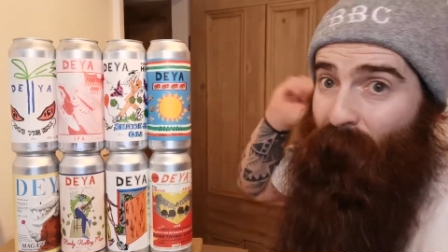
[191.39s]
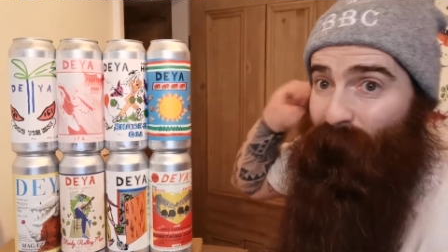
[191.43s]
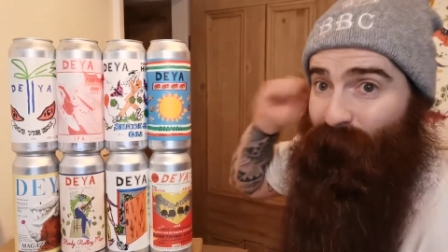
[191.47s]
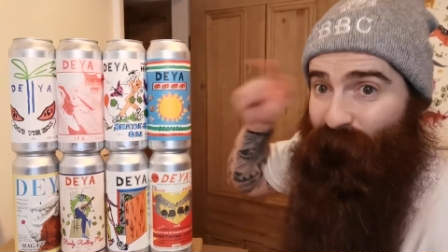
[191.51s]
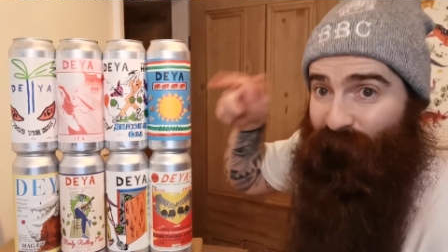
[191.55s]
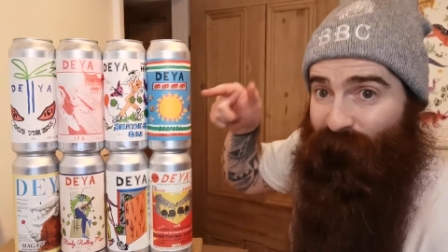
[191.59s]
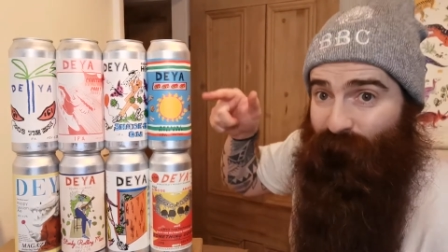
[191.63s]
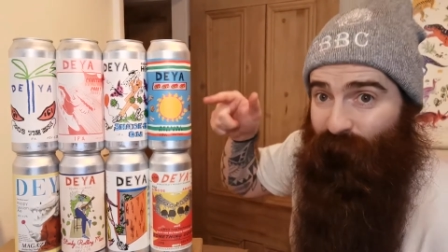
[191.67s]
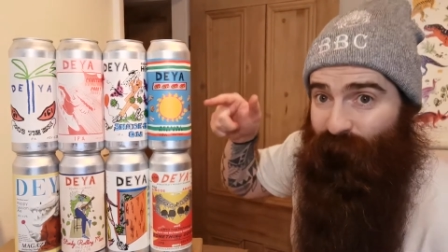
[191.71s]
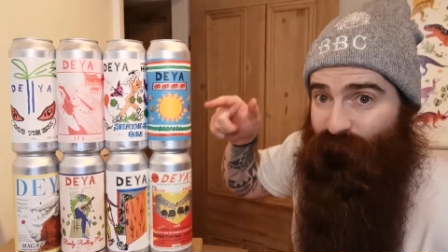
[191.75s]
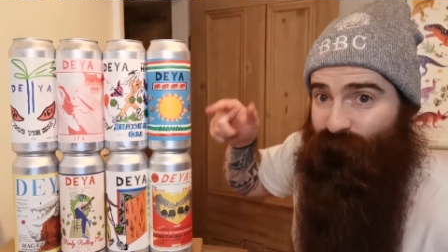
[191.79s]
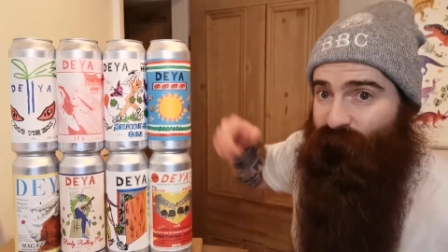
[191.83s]

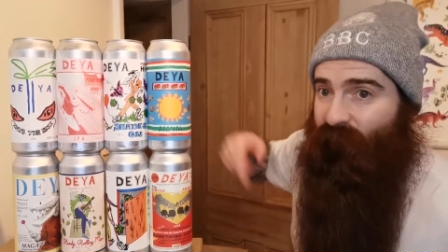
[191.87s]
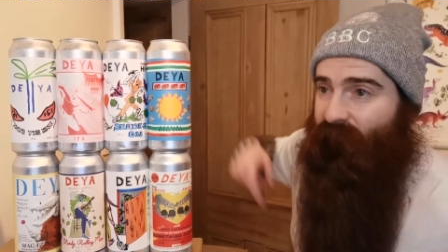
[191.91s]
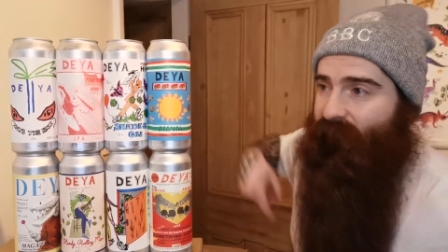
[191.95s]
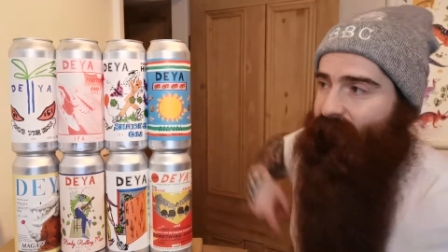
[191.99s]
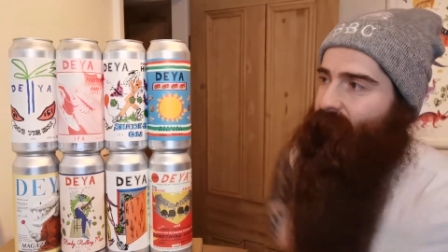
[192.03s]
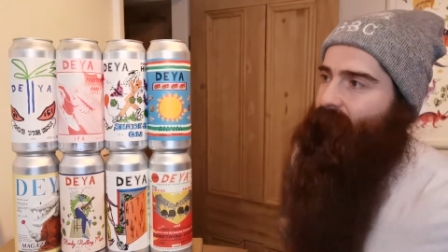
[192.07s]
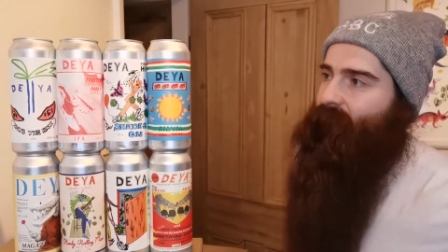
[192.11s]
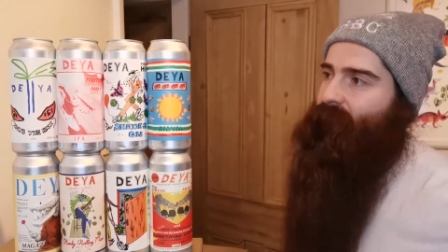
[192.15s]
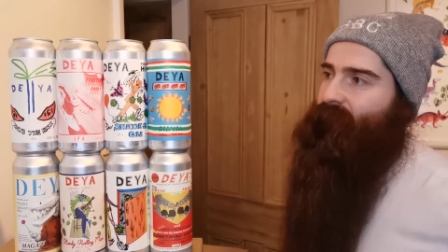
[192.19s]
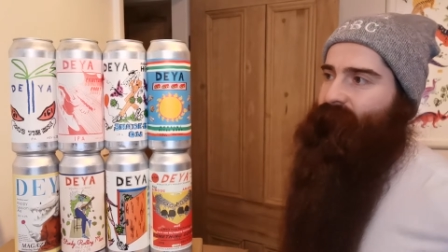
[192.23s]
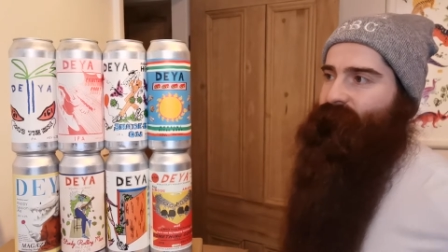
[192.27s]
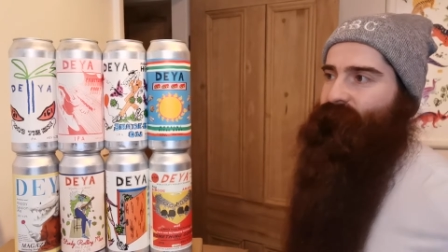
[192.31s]
looking forward to
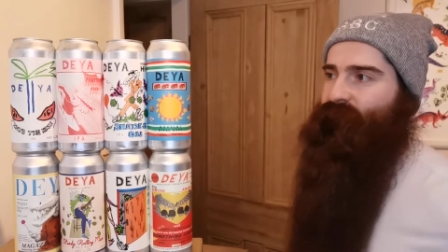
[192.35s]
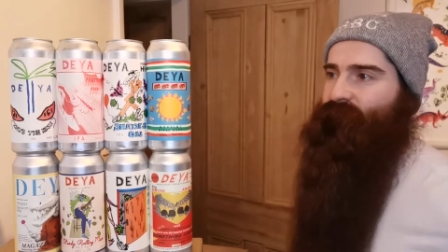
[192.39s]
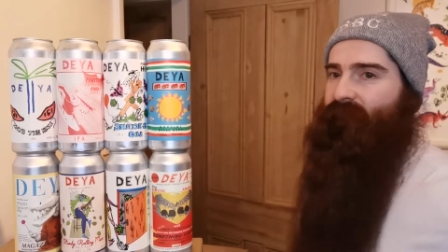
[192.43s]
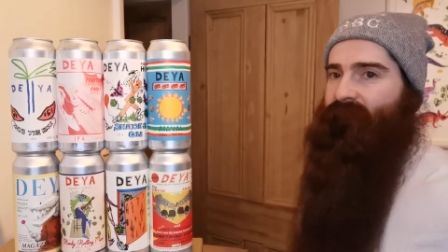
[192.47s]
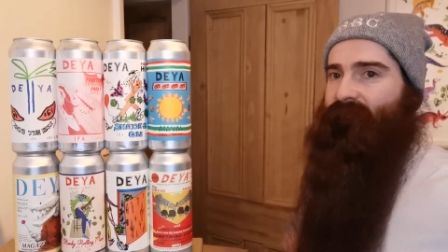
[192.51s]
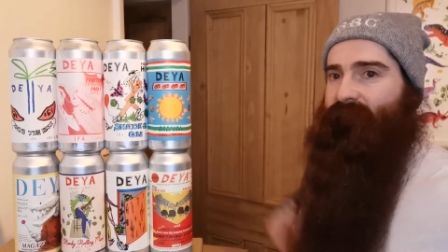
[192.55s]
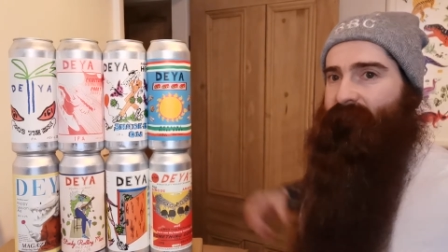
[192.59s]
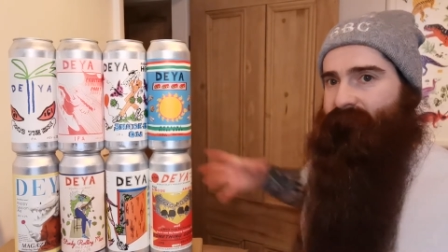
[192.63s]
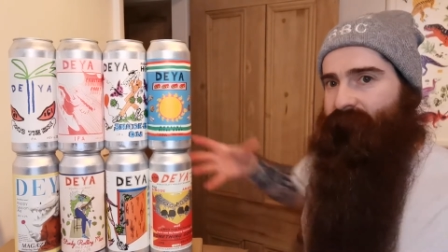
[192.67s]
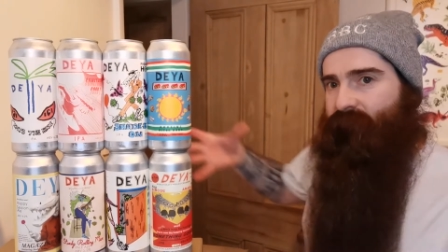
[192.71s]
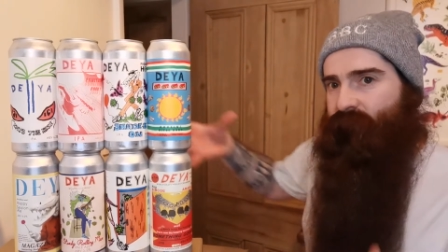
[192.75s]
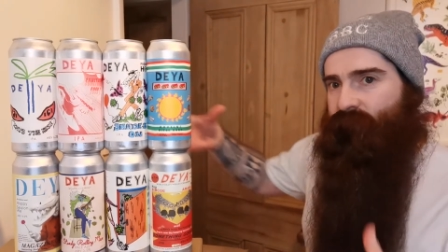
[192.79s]
trying it. So
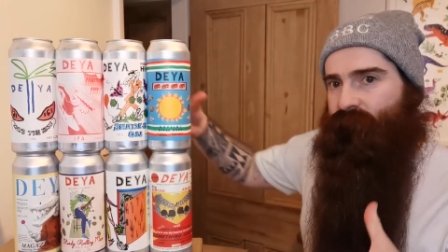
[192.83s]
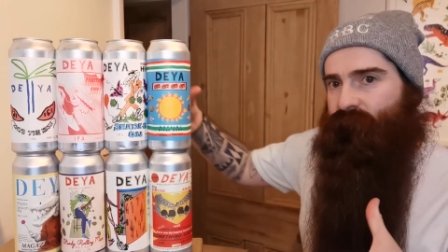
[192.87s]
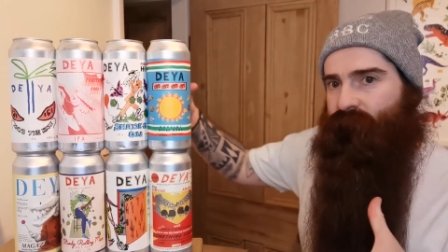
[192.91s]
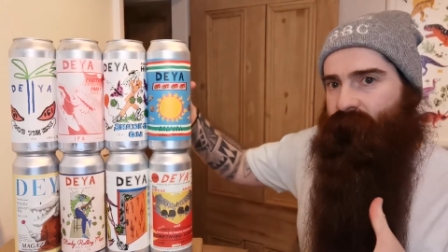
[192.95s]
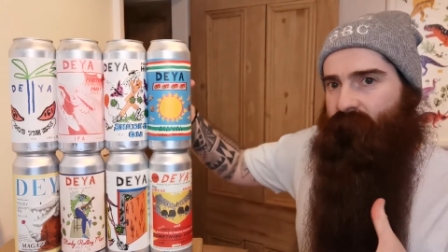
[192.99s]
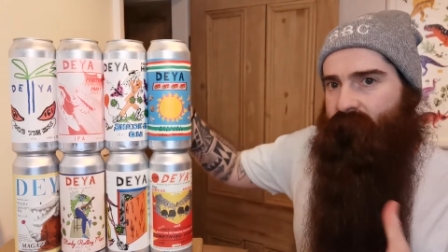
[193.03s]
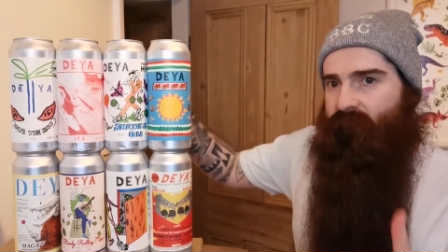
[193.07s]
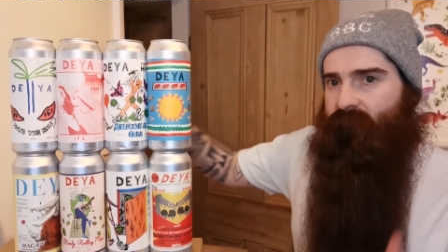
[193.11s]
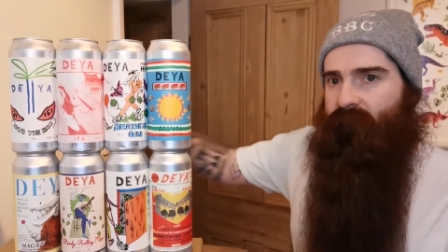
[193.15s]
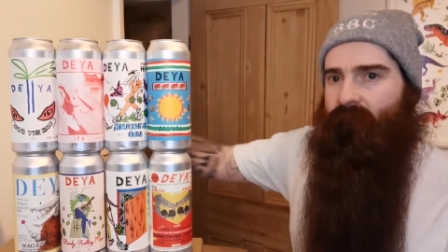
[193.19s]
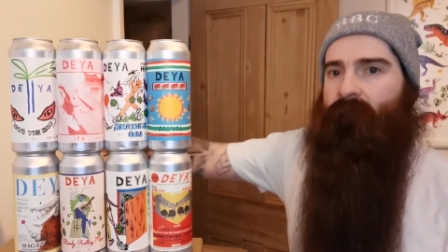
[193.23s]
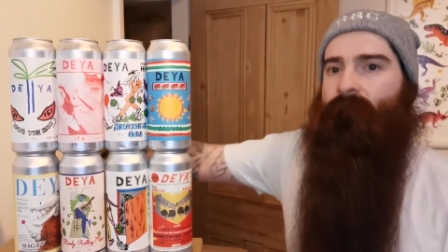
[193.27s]
yeah, this is
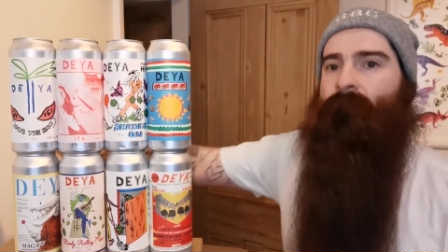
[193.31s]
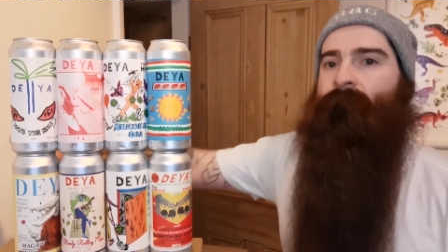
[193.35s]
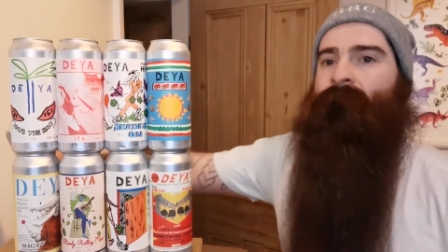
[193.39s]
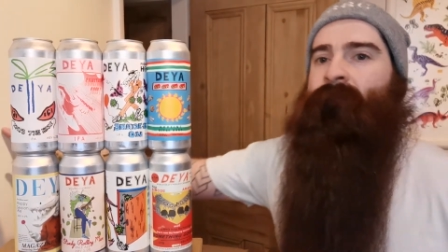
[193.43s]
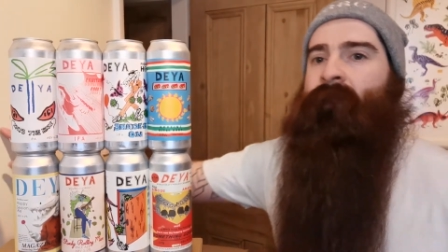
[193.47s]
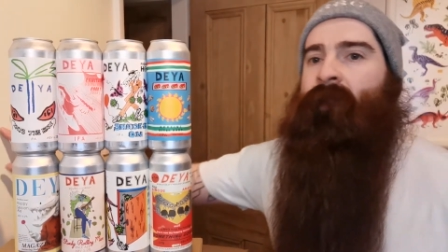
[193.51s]
the